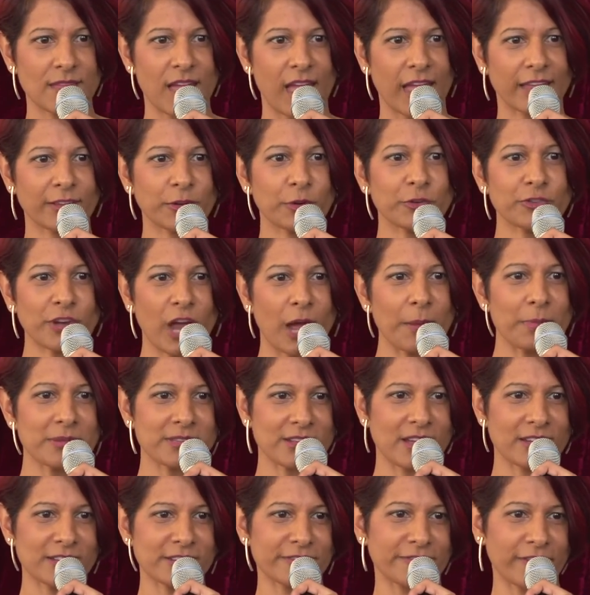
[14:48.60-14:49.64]
And your job is
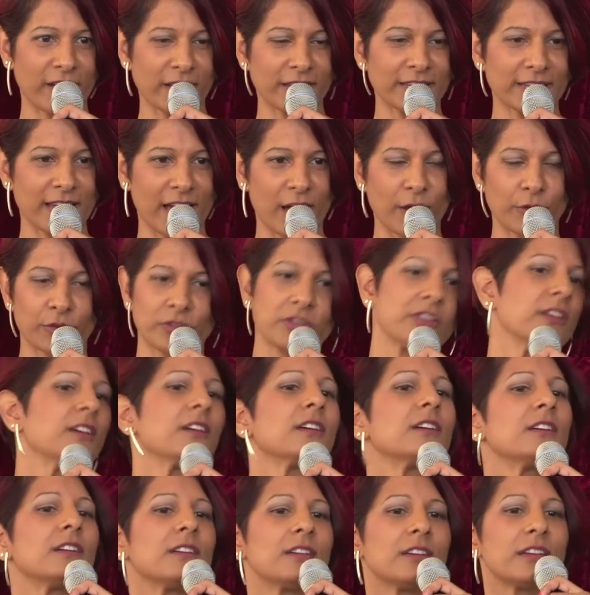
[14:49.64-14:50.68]
not to find out
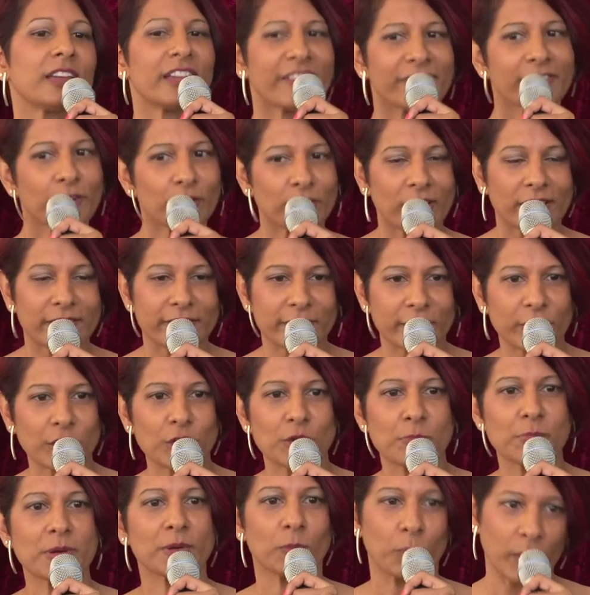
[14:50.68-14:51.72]
if they're loving
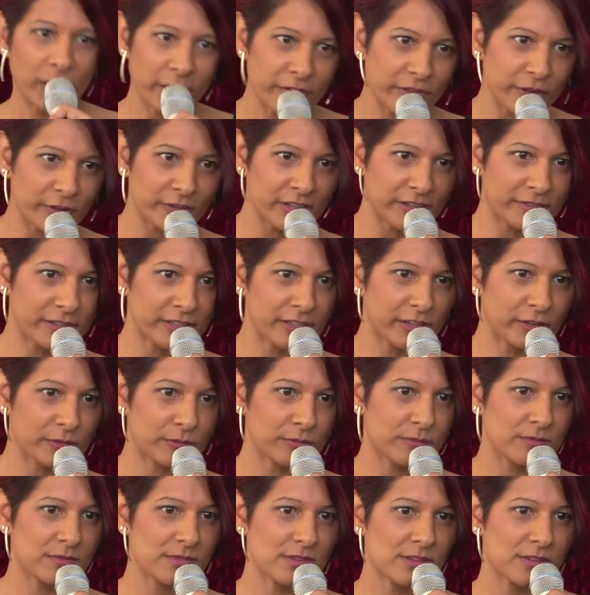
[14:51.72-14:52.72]
you, but where they're loving you.